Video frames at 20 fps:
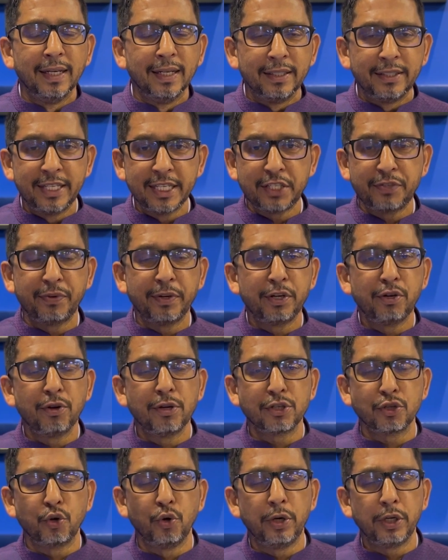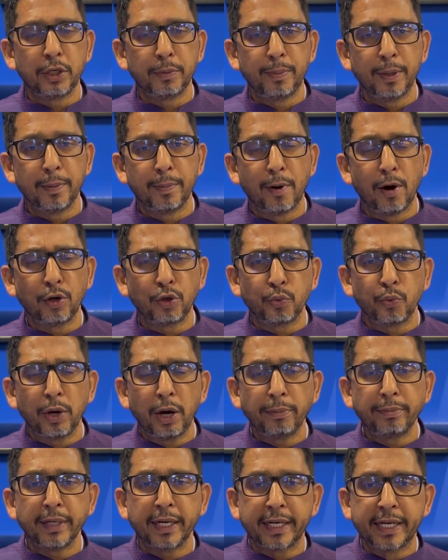this video is going to be about
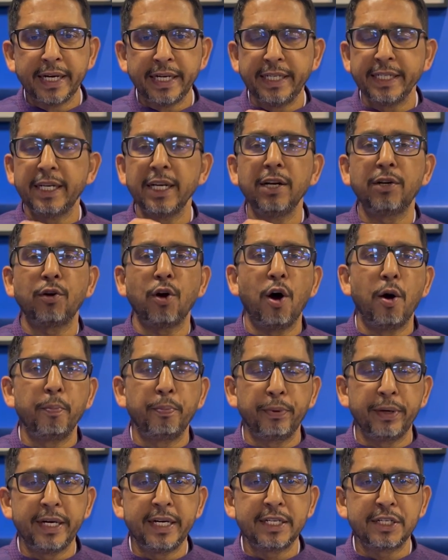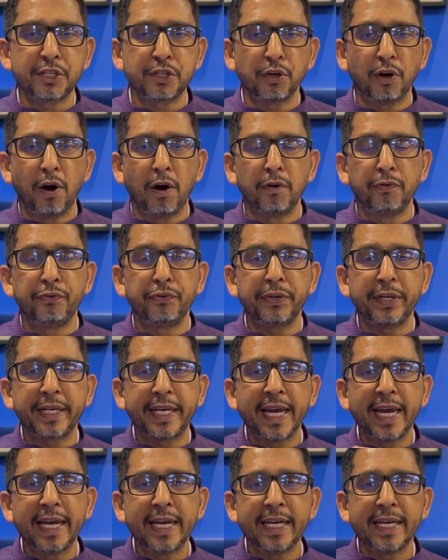one of the critical components of
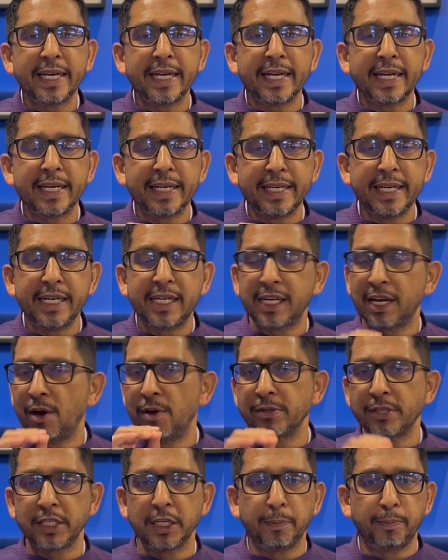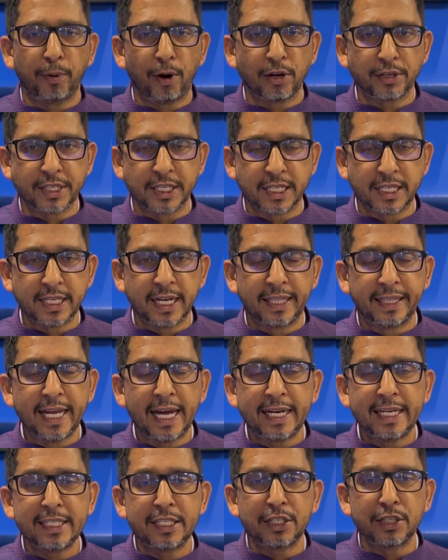KEA NEET counselling process, and
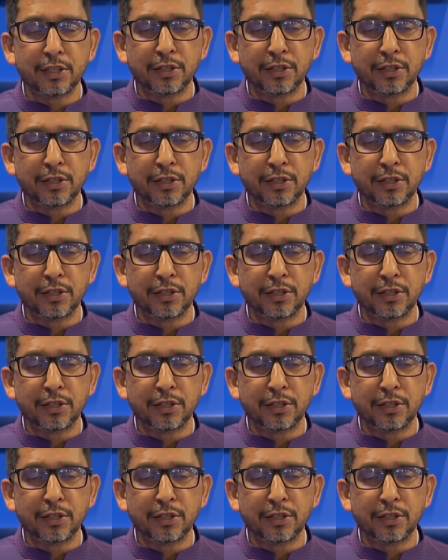that is